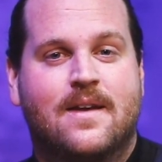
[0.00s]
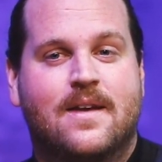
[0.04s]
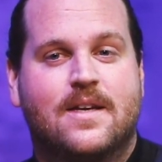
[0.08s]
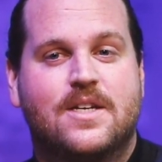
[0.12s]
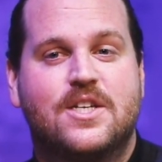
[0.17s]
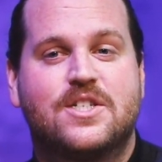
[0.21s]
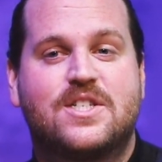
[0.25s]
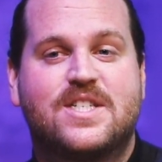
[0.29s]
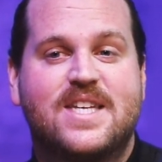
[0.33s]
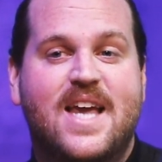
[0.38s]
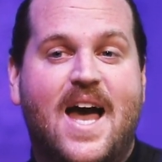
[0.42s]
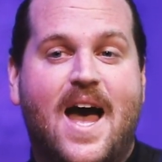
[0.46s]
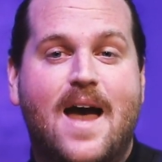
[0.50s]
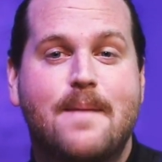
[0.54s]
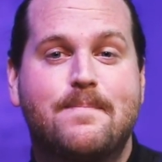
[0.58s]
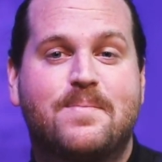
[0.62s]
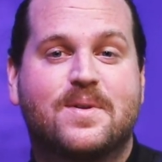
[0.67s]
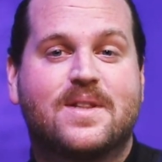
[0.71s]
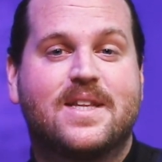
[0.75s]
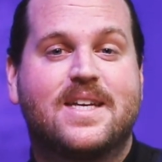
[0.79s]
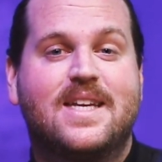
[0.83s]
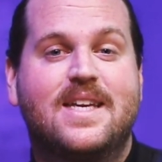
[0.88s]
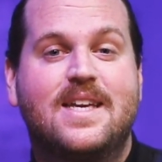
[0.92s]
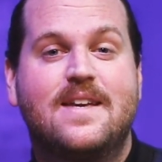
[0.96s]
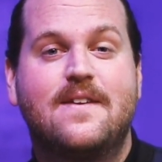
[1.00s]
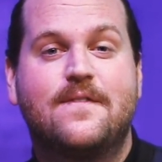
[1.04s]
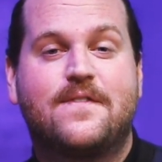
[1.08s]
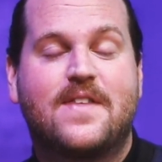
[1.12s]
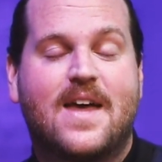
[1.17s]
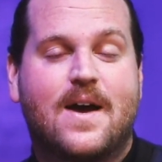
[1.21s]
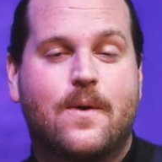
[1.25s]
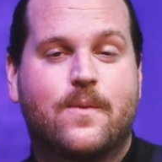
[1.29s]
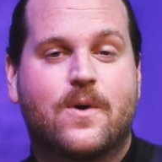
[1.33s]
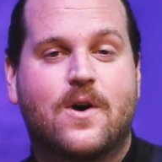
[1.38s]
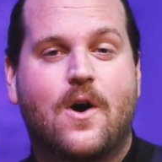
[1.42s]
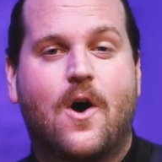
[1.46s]
You see, I believe
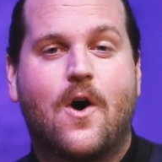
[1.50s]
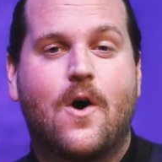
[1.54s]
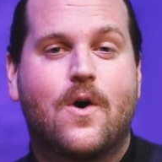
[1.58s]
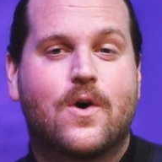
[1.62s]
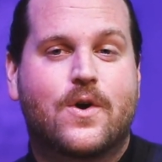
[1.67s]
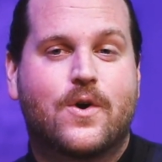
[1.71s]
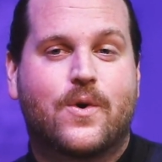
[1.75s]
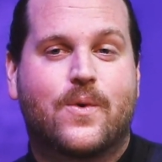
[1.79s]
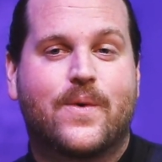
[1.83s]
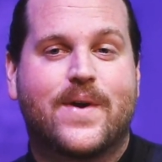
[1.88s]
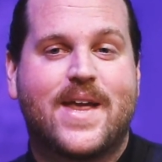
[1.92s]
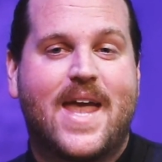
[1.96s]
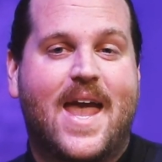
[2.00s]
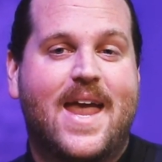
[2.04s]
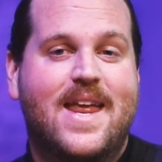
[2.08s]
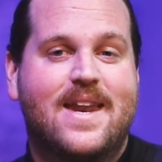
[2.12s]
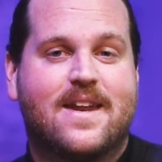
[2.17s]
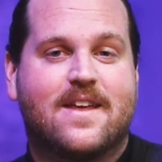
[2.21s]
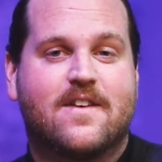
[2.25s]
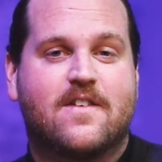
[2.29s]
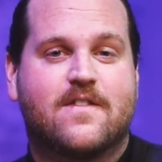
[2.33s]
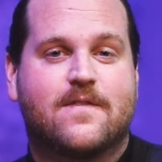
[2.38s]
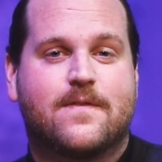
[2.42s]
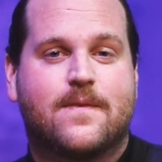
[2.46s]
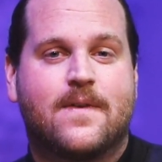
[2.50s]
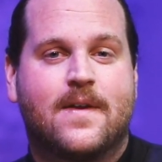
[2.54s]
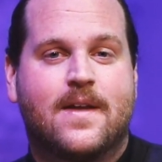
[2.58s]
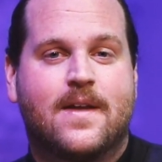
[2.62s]
that we're all creative,